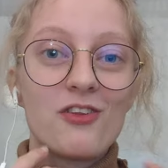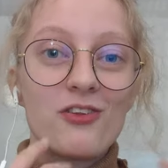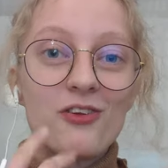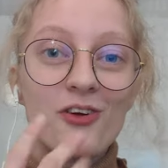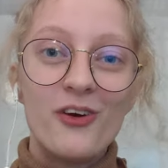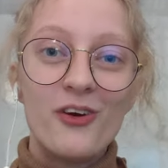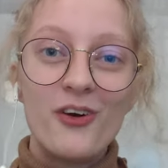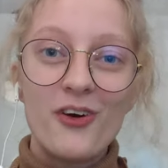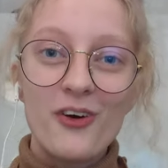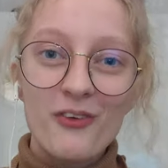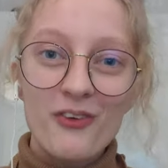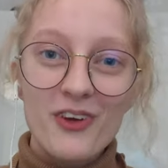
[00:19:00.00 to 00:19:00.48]

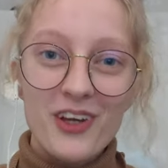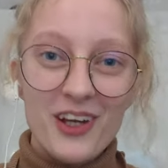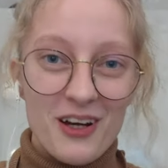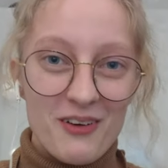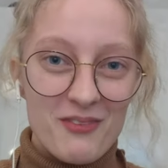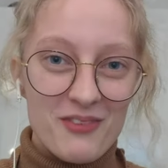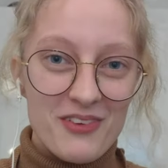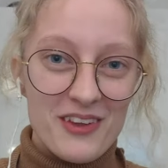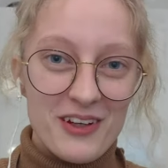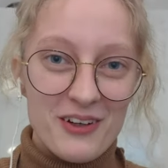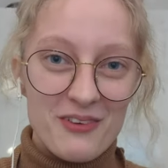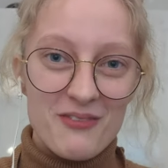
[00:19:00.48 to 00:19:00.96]
throwing
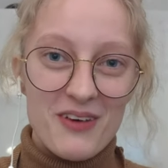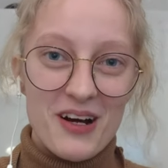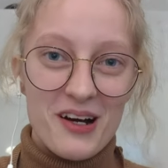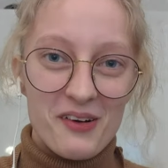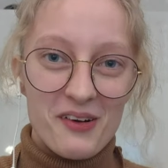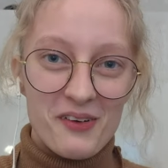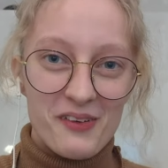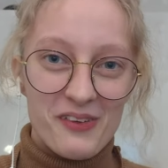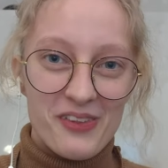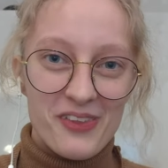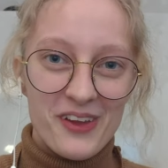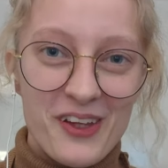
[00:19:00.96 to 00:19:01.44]
up in their
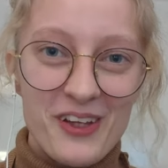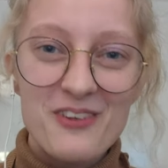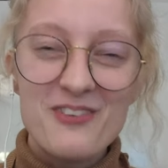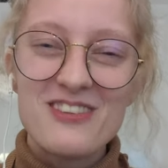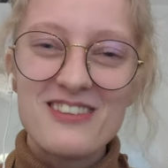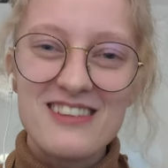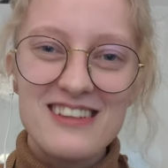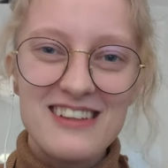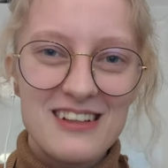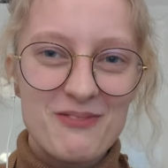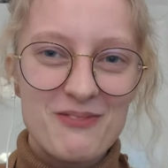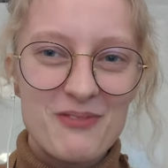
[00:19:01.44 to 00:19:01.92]
mouth.
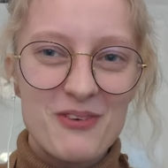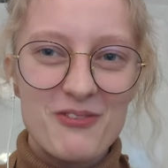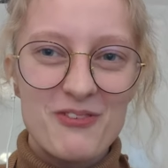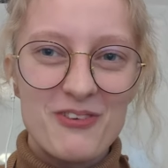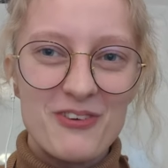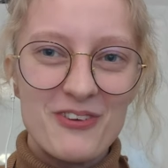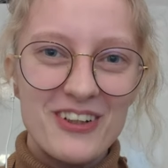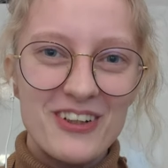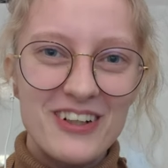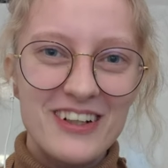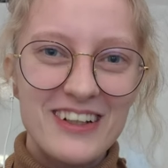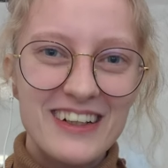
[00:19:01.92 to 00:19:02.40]
You've seen it
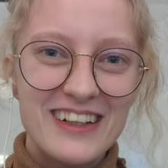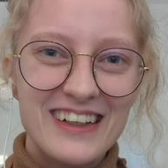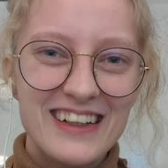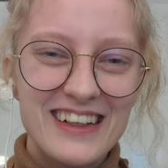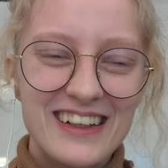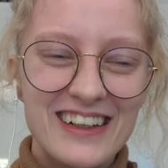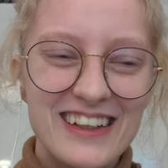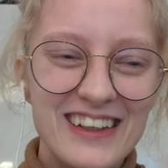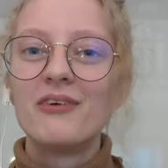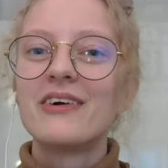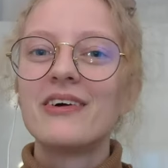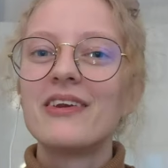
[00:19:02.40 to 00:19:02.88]
before.
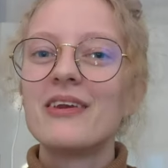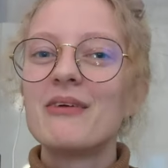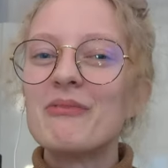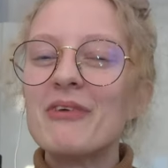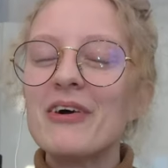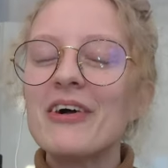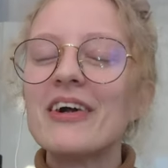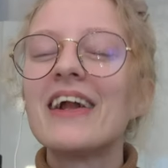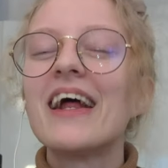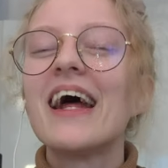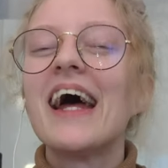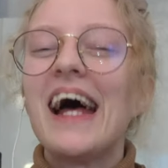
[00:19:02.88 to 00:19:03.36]
When the
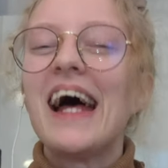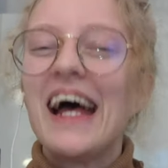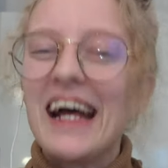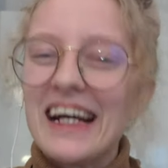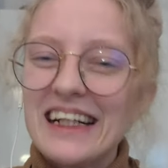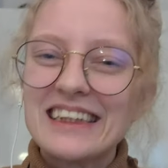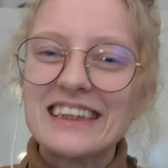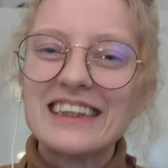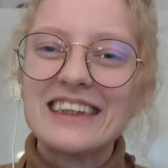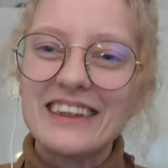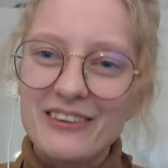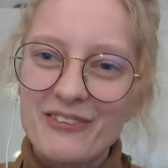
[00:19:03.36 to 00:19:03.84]
bird
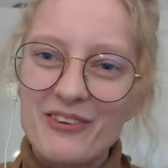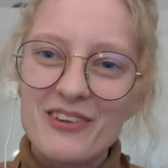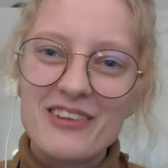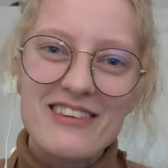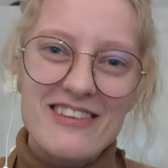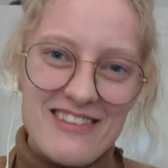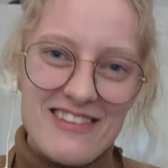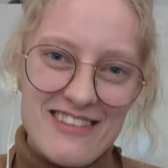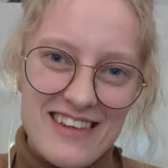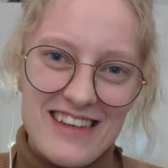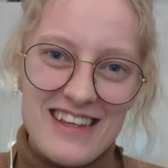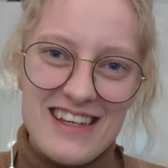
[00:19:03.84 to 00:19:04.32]
actually
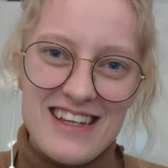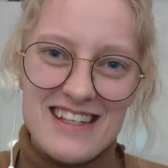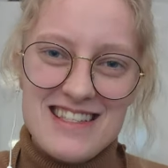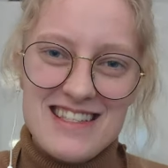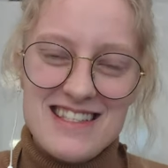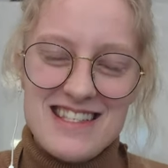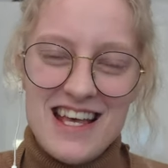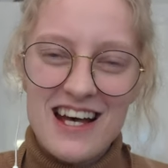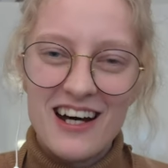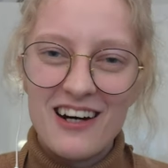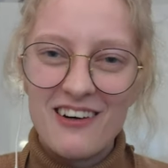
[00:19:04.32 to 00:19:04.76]
wants to eat